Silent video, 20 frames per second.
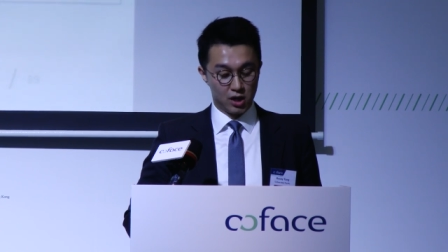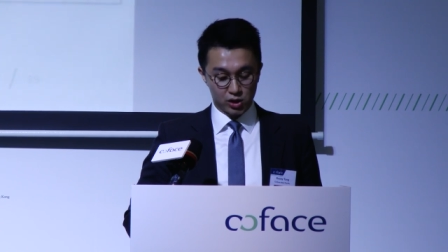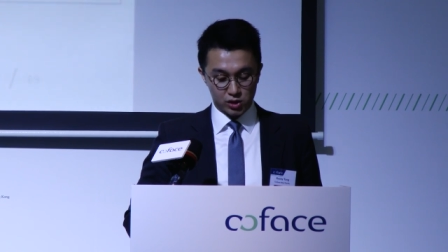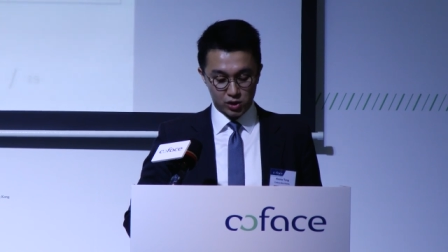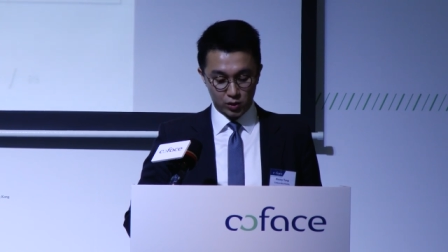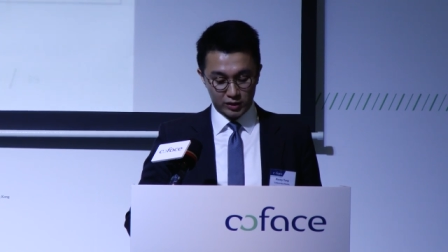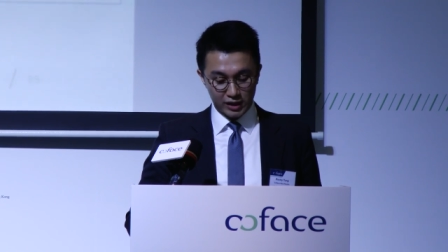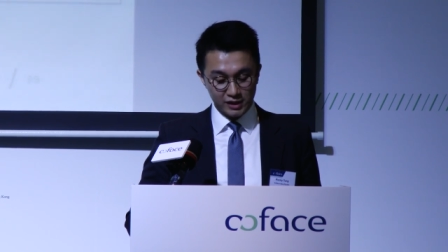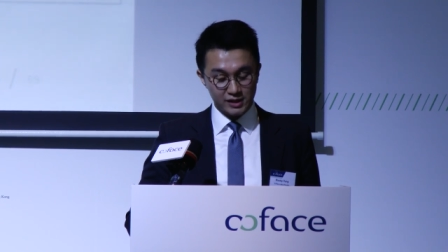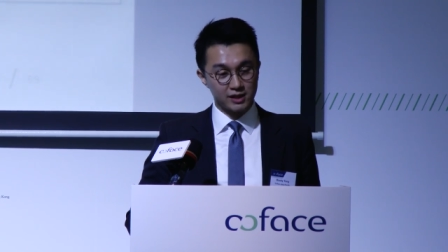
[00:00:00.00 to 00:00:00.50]

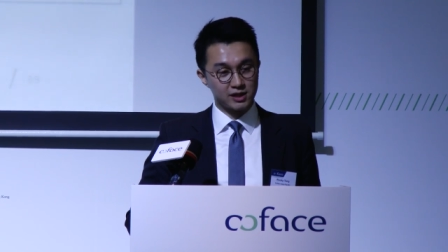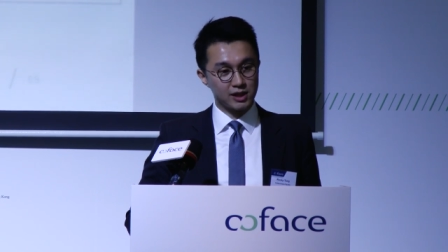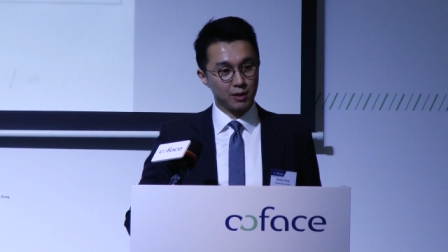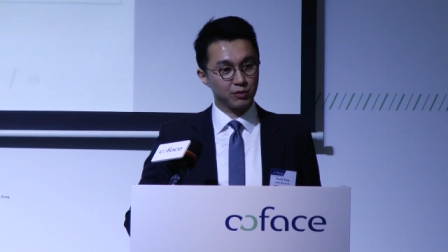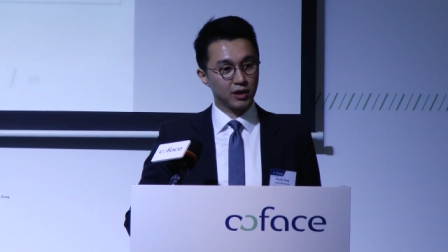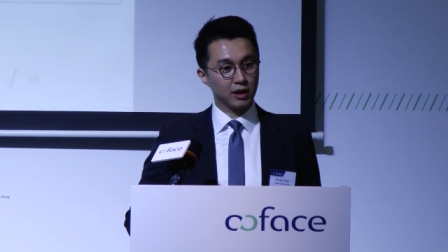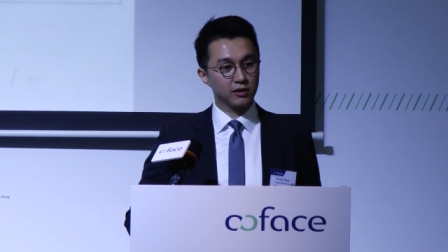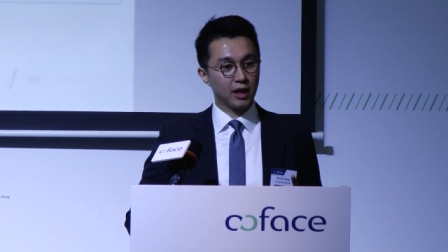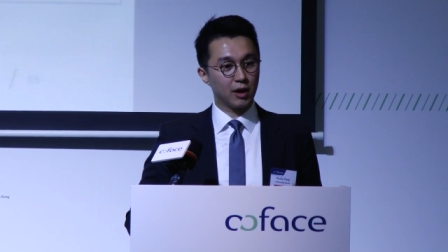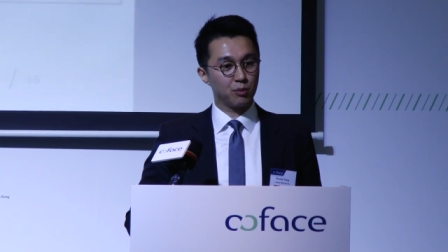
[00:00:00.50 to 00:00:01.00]
So this is
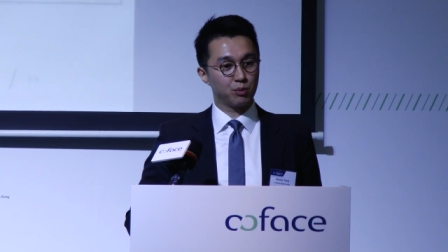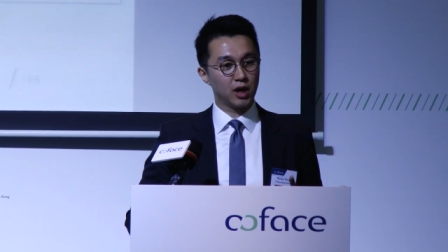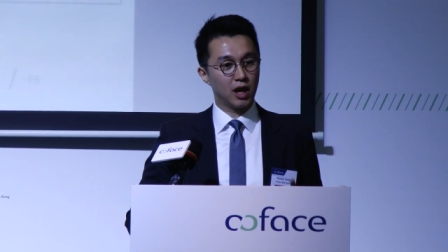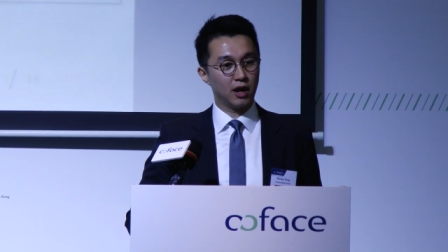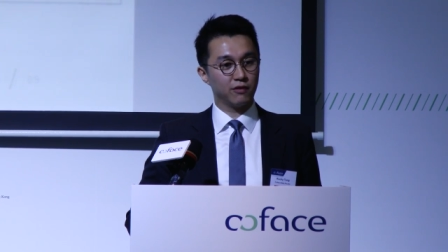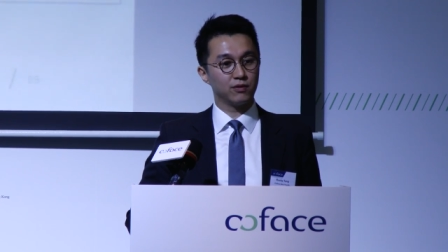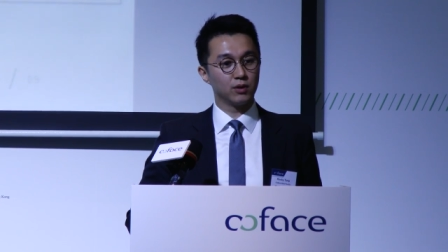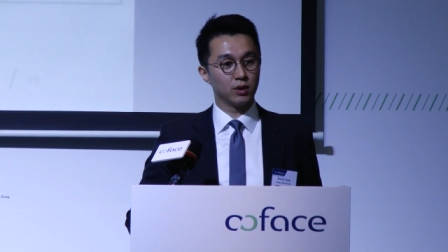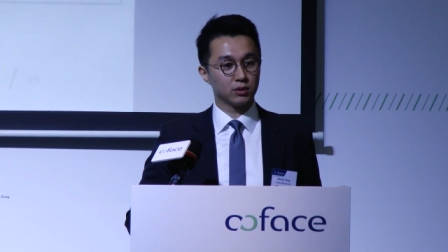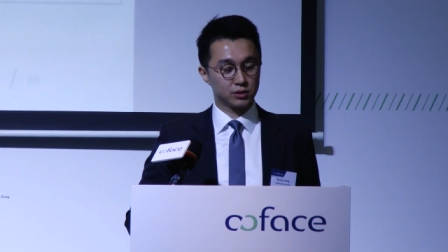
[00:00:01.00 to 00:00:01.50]
something that we
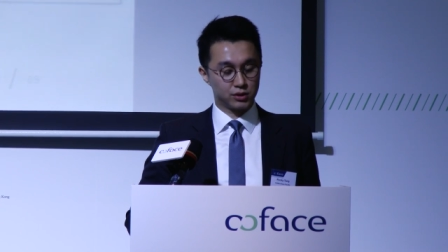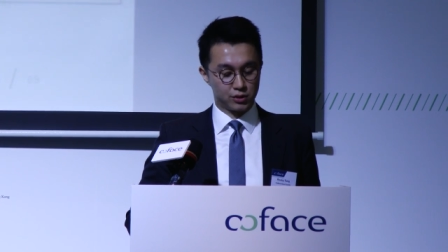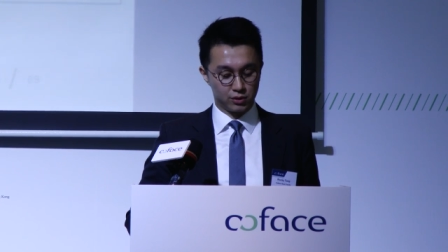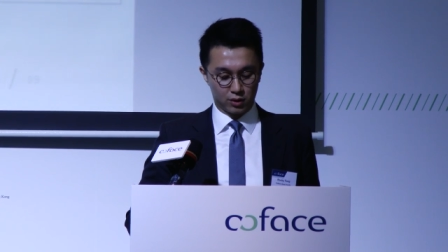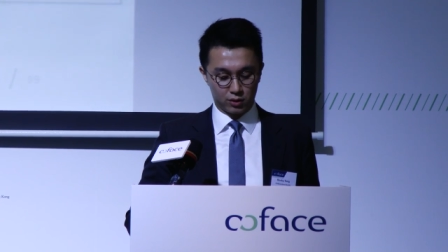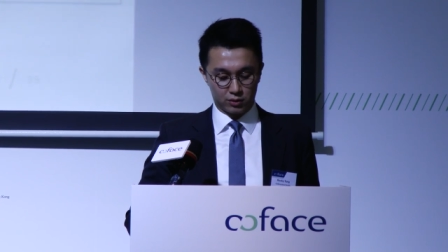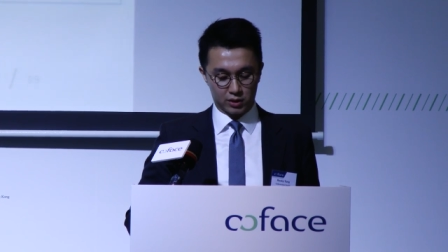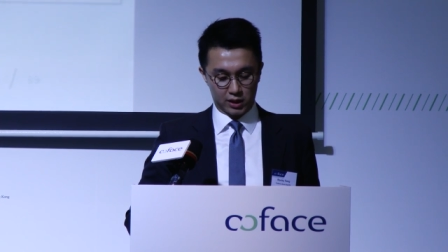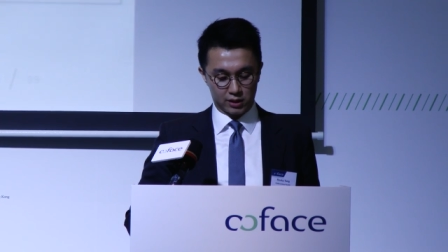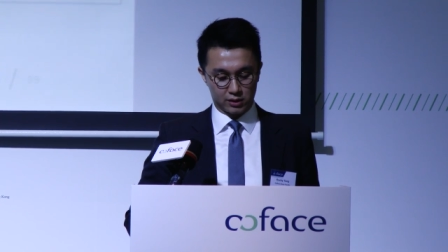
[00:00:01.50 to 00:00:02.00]
have look to
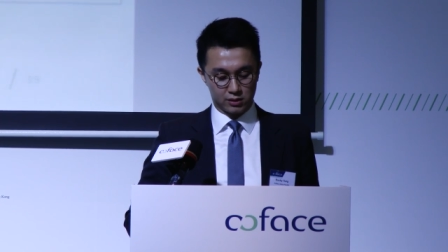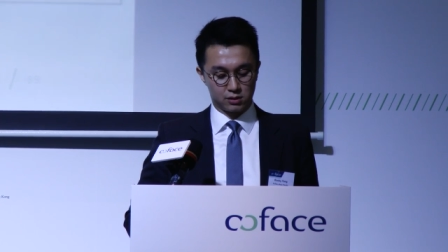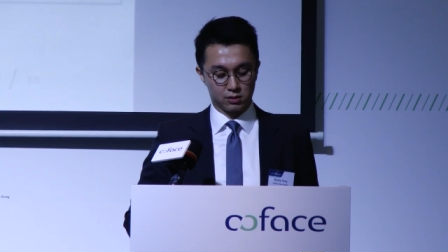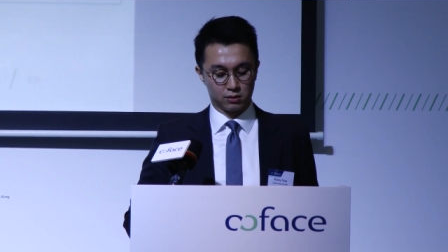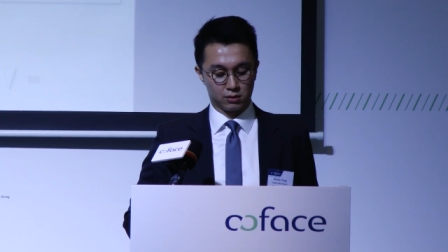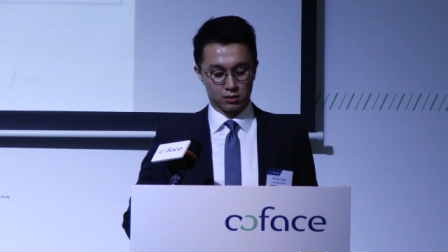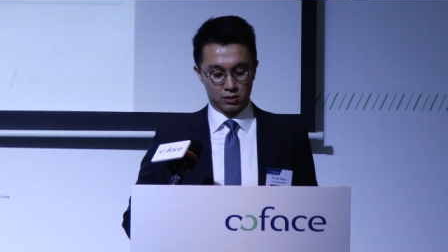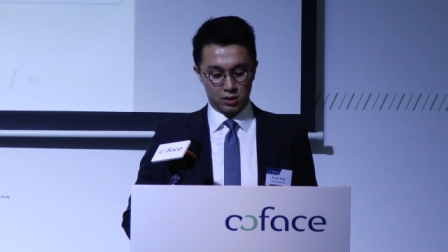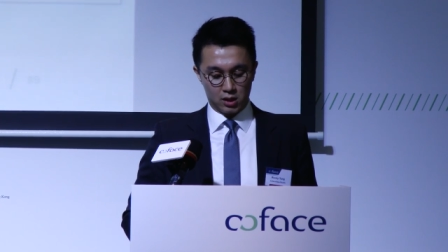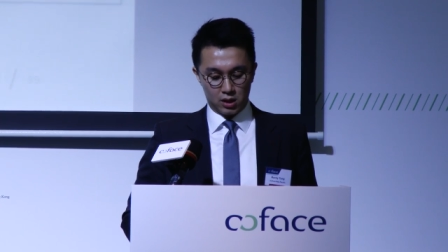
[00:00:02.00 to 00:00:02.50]
look
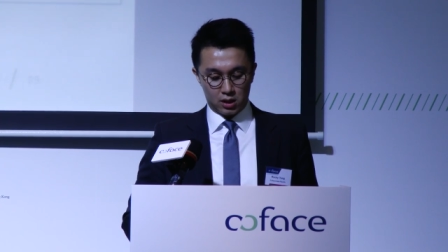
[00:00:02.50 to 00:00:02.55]
into.